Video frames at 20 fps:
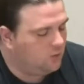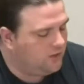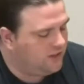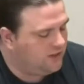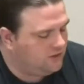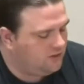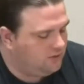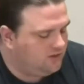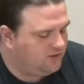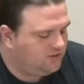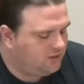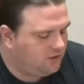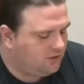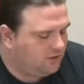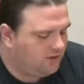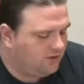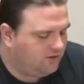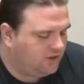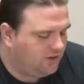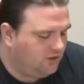We do
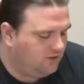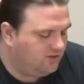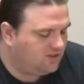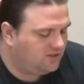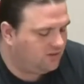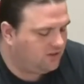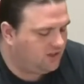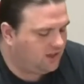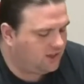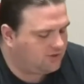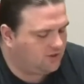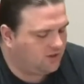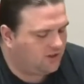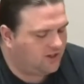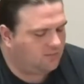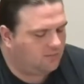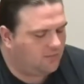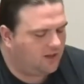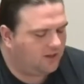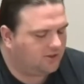discourage the use of
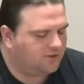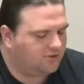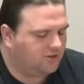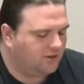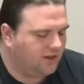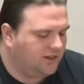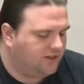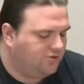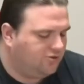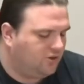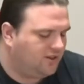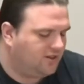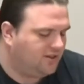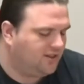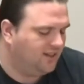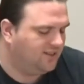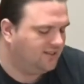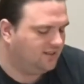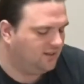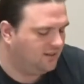electronic monitoring and
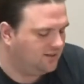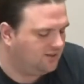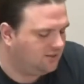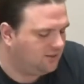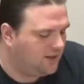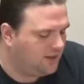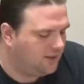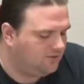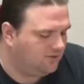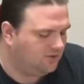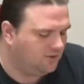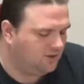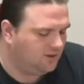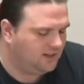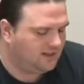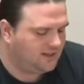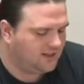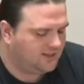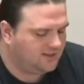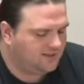drug tests unless they're
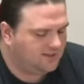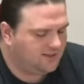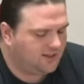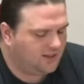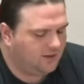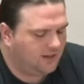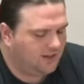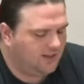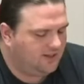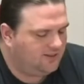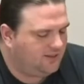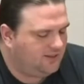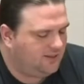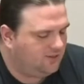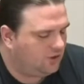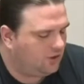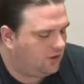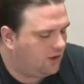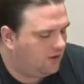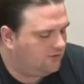absolutely necessary, as
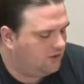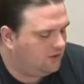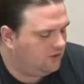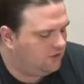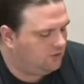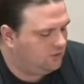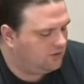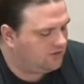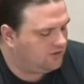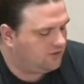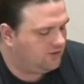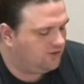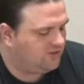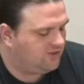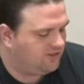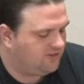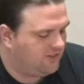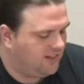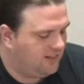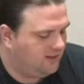these are often tools for
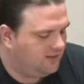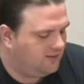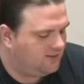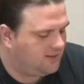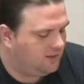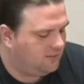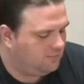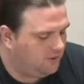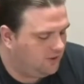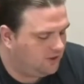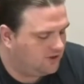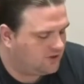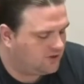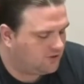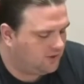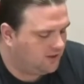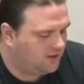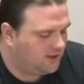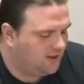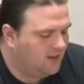surveillance and
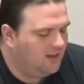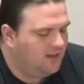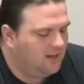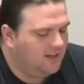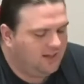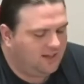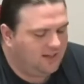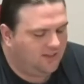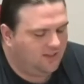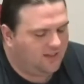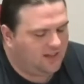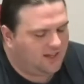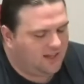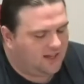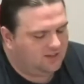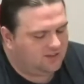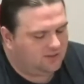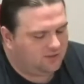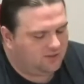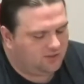punishment in the
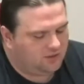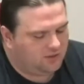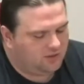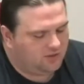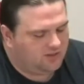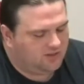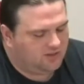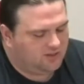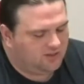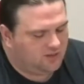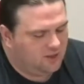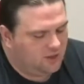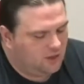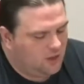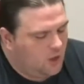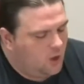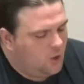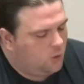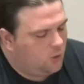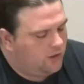guise of services.
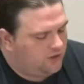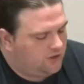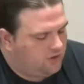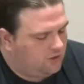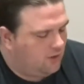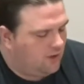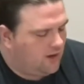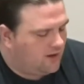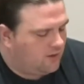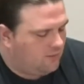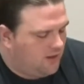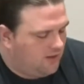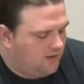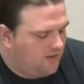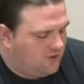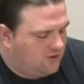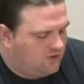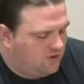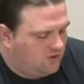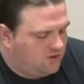We do
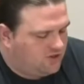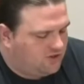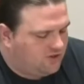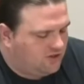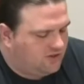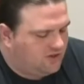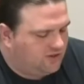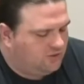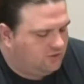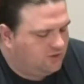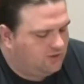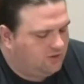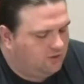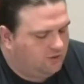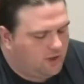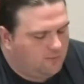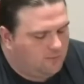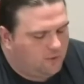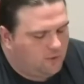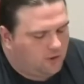recommend that judicial
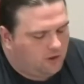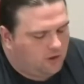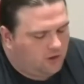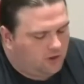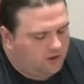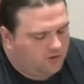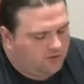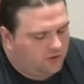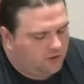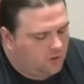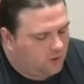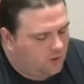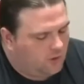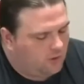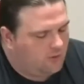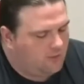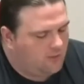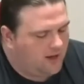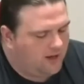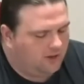districts create protocols for
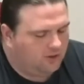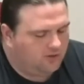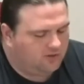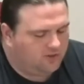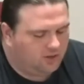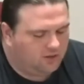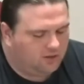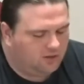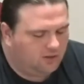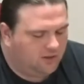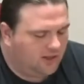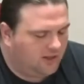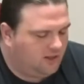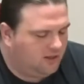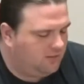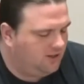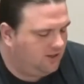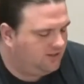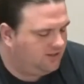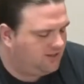court reminders, including
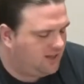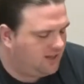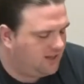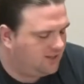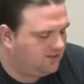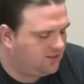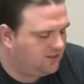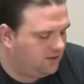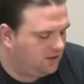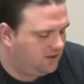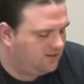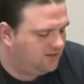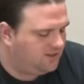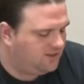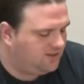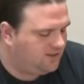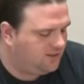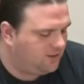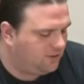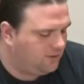emails, text
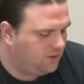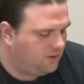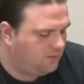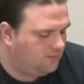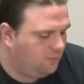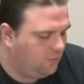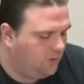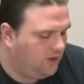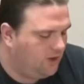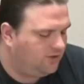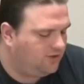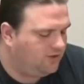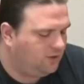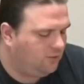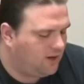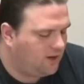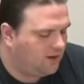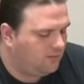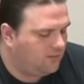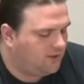calls, etc. We
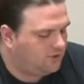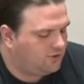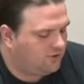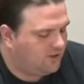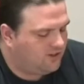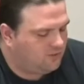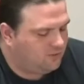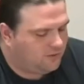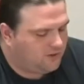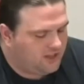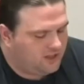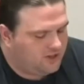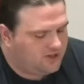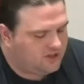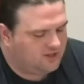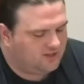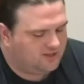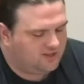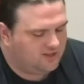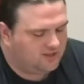also recommend
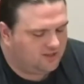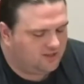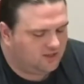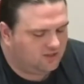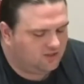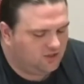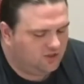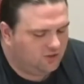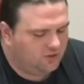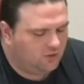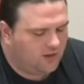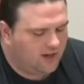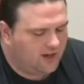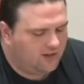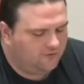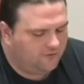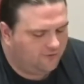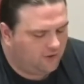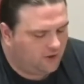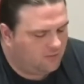transportation assistance to
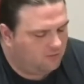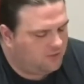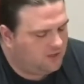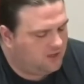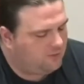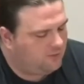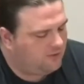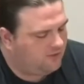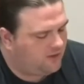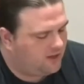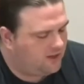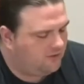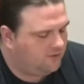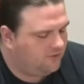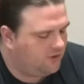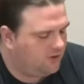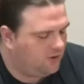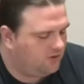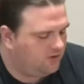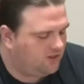and from be
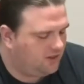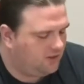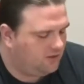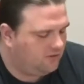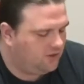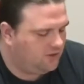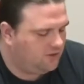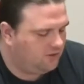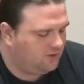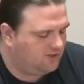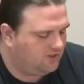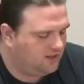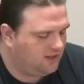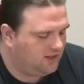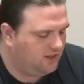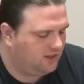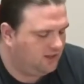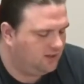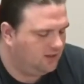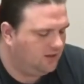provided for those individuals
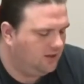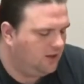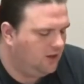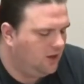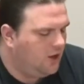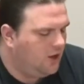needing it.